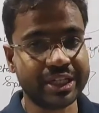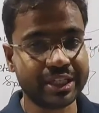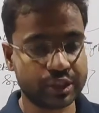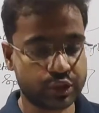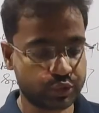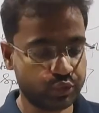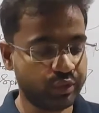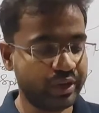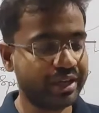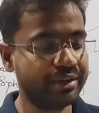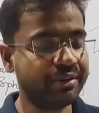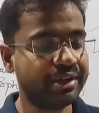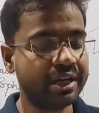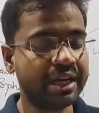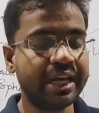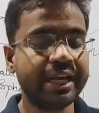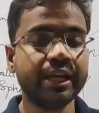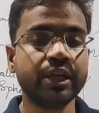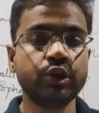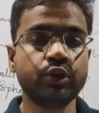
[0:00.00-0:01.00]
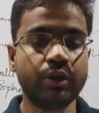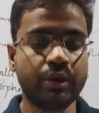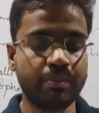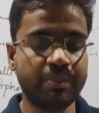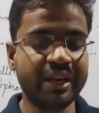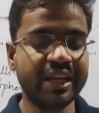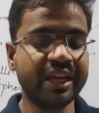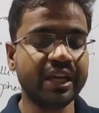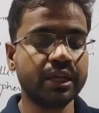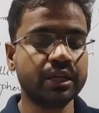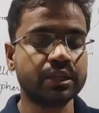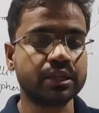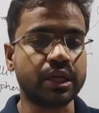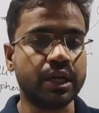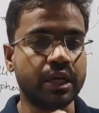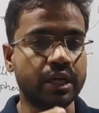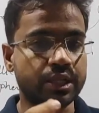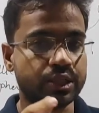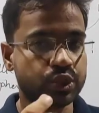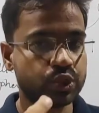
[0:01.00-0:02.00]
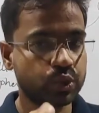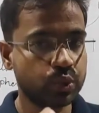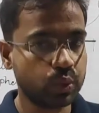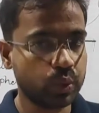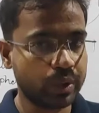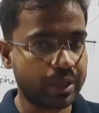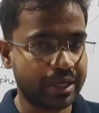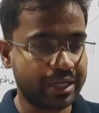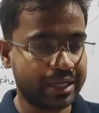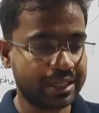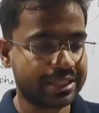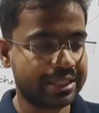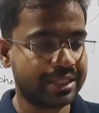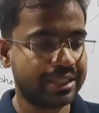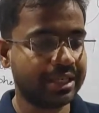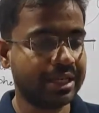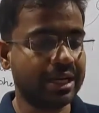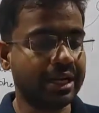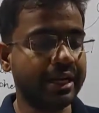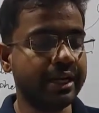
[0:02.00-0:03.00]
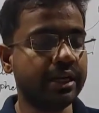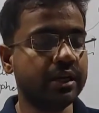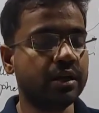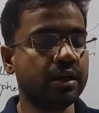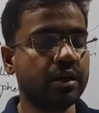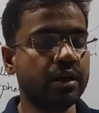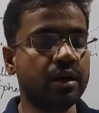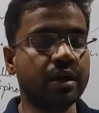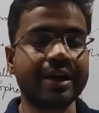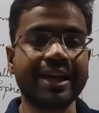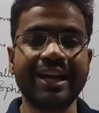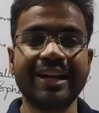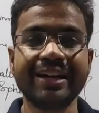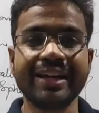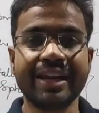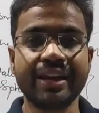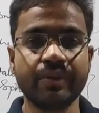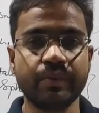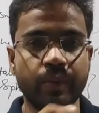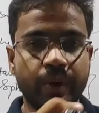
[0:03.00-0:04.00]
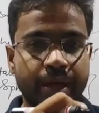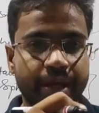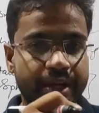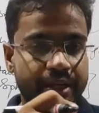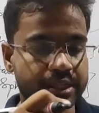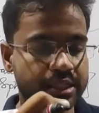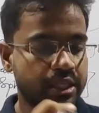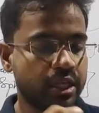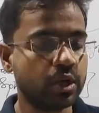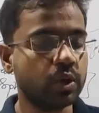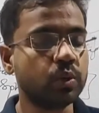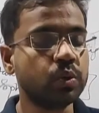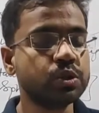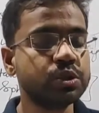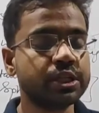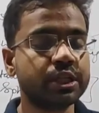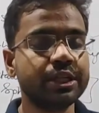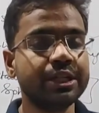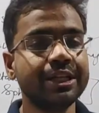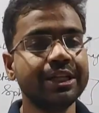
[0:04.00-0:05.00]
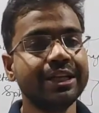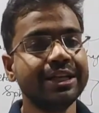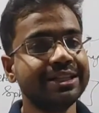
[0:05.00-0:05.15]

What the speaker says: So whenever like you are bringing two conducting like current carrying wires closer,